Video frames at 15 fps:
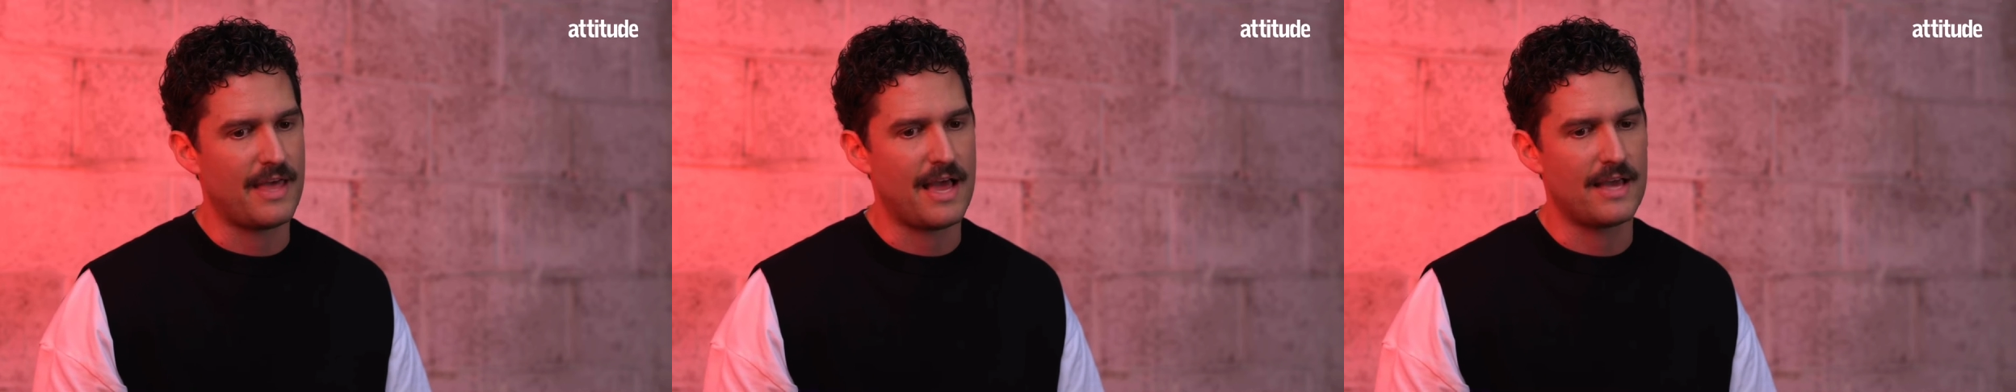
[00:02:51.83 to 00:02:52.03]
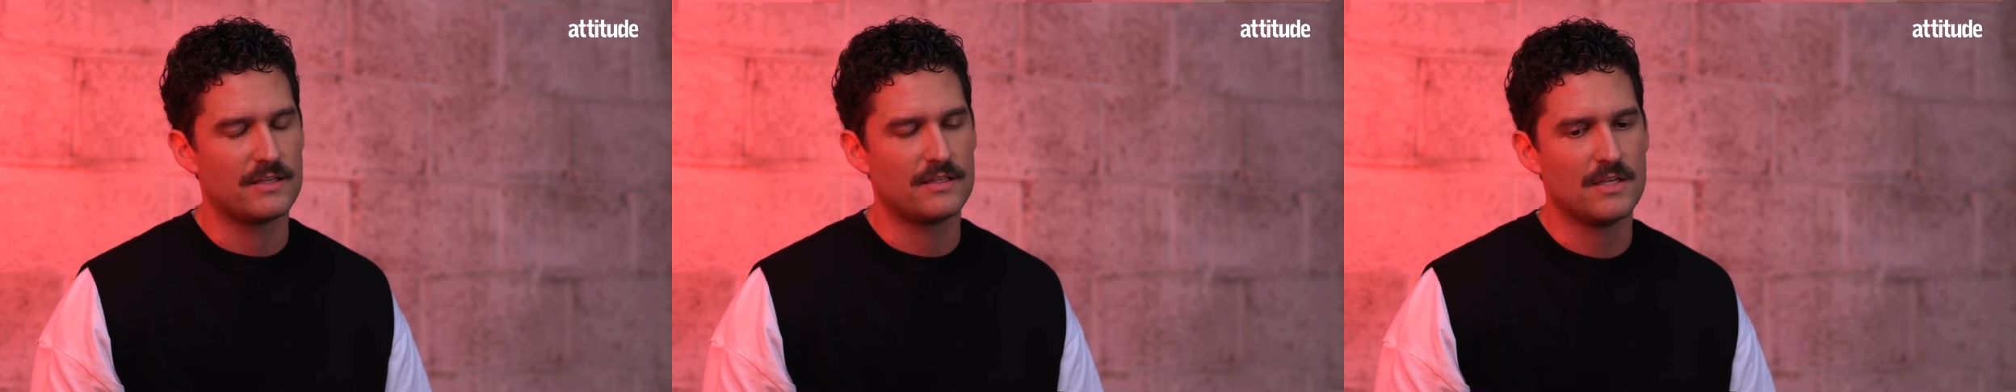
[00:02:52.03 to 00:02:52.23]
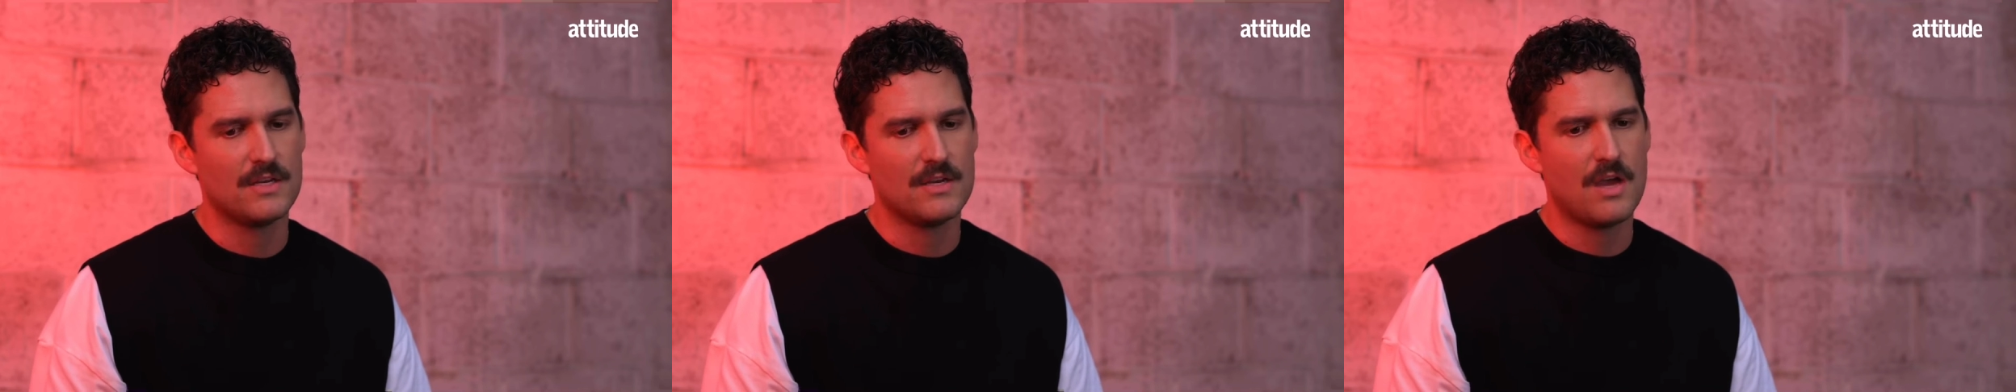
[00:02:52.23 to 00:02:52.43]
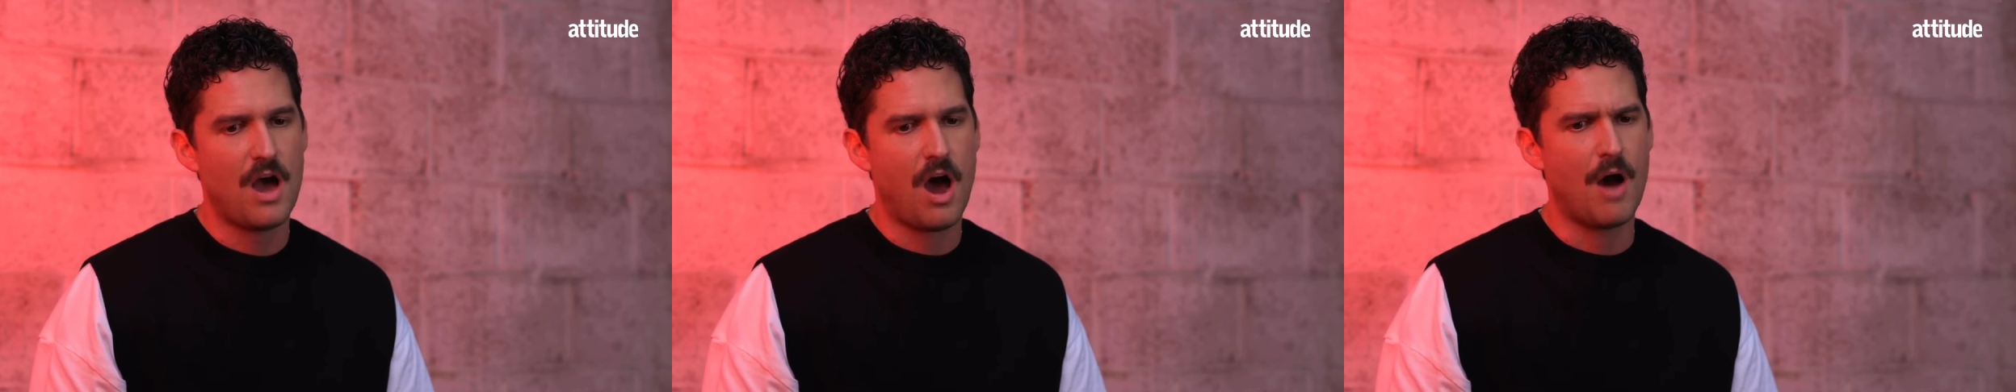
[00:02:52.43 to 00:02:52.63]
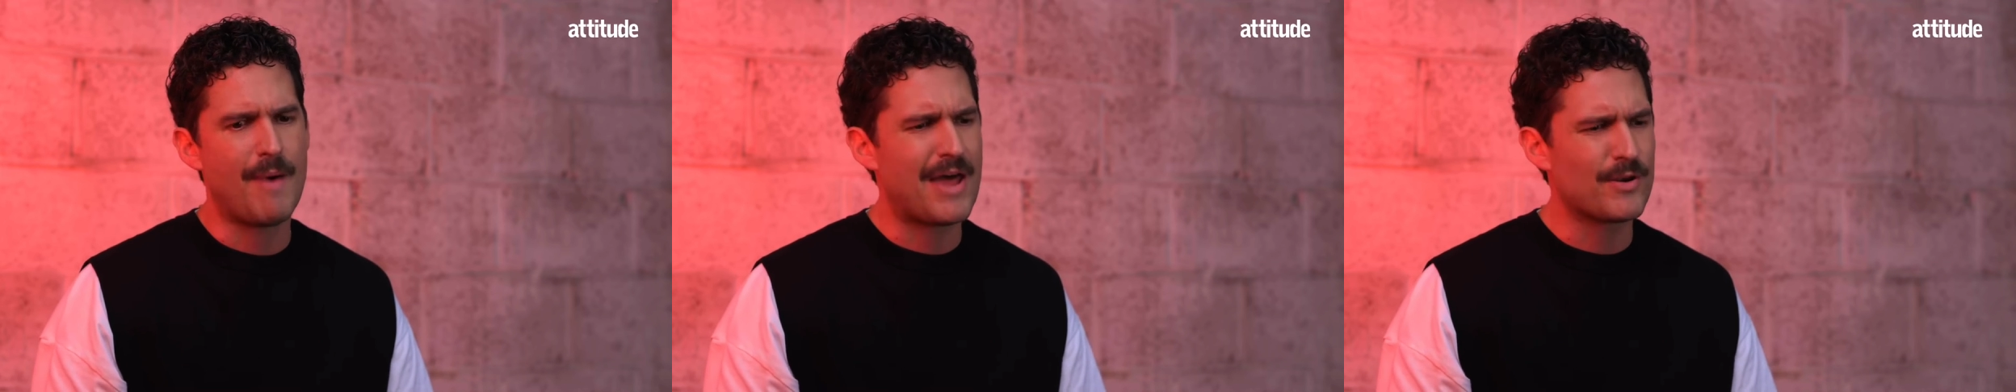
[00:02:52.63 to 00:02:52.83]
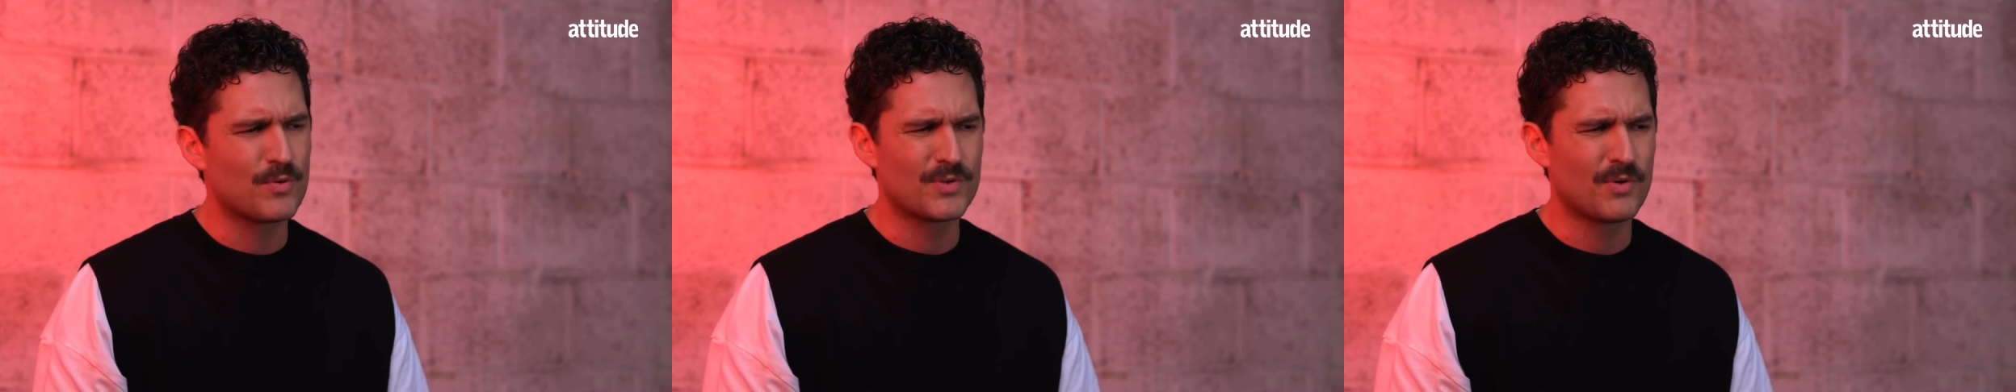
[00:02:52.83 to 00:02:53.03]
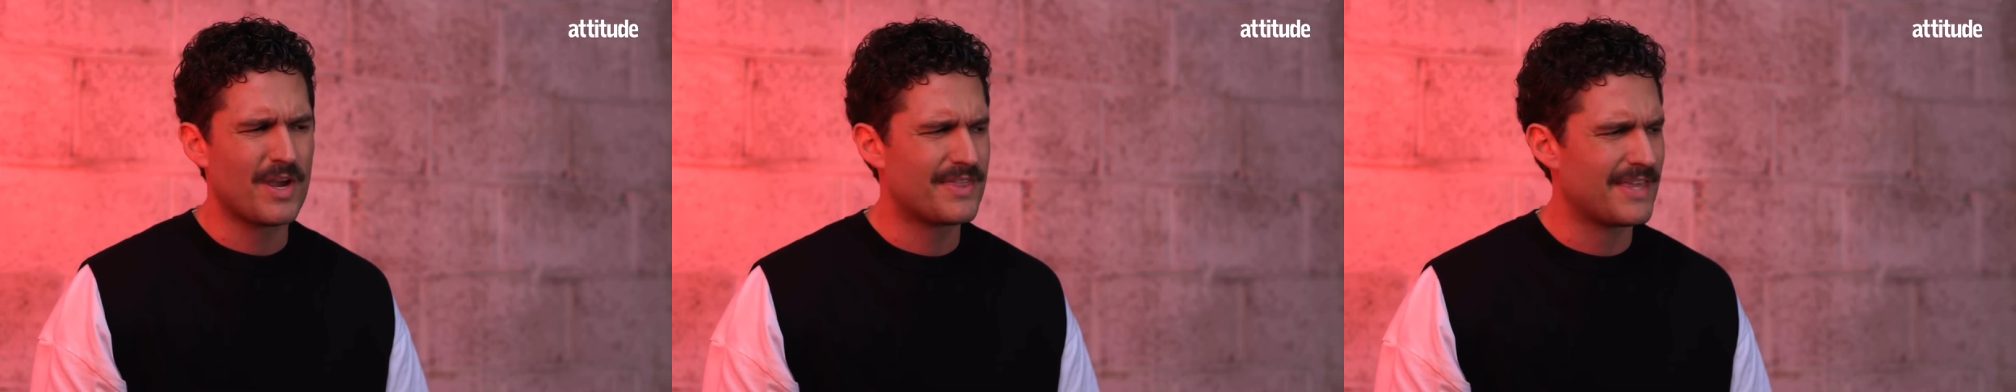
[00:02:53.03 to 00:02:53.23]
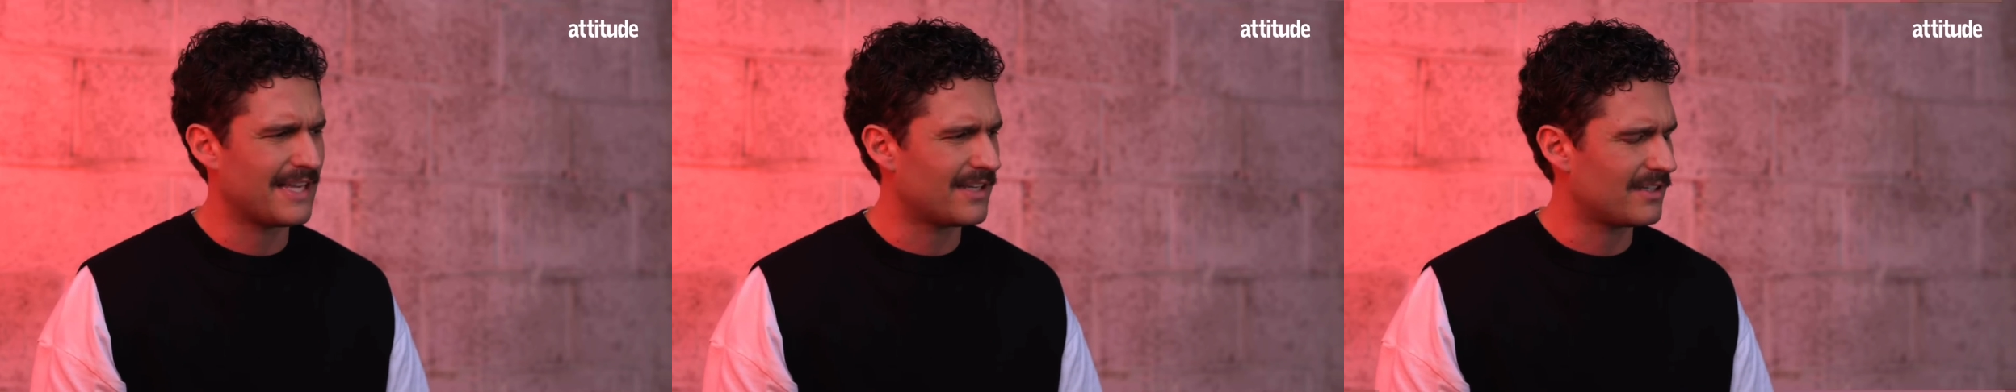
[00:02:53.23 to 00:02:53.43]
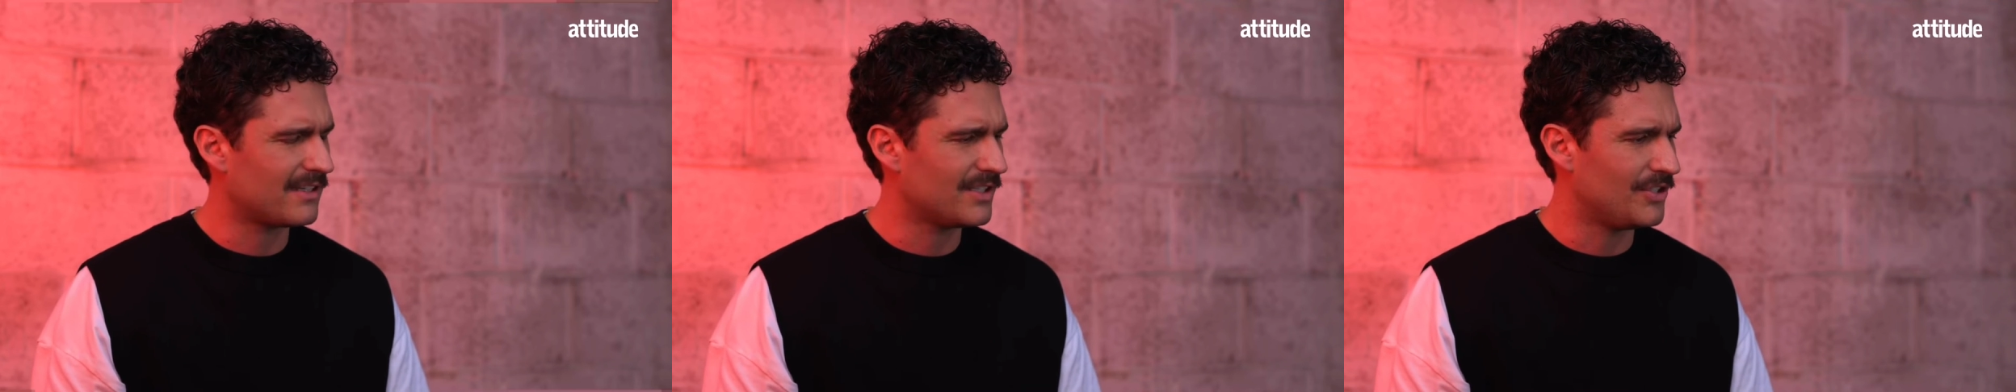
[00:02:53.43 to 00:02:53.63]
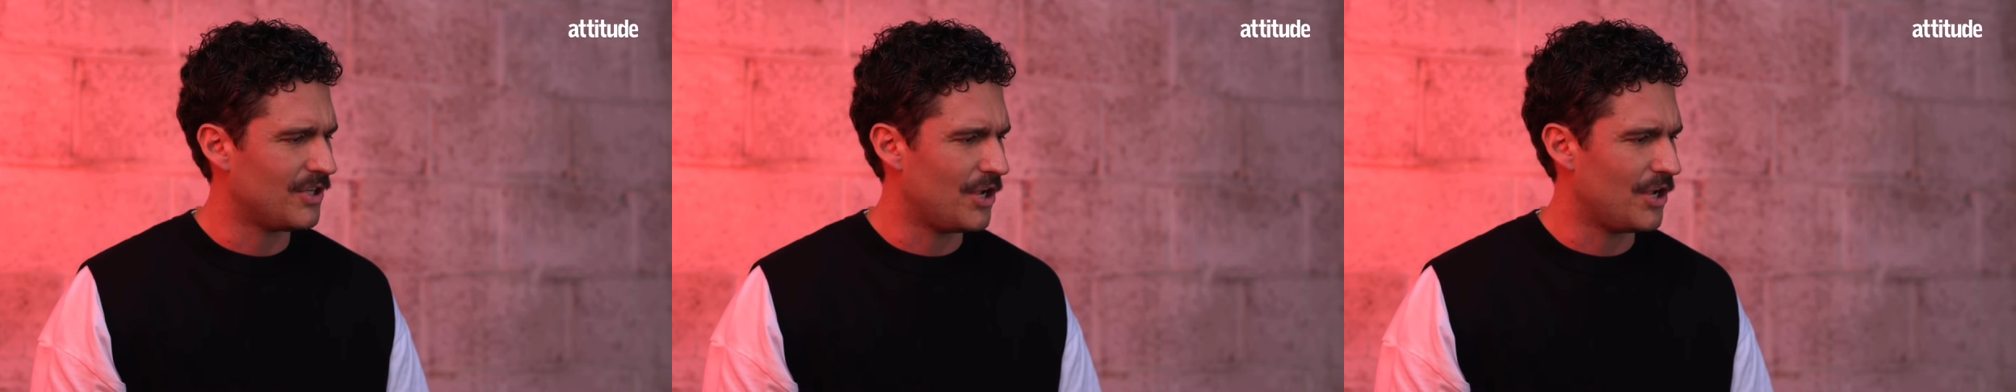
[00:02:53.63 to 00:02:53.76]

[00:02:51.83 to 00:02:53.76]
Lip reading: that. And also I think,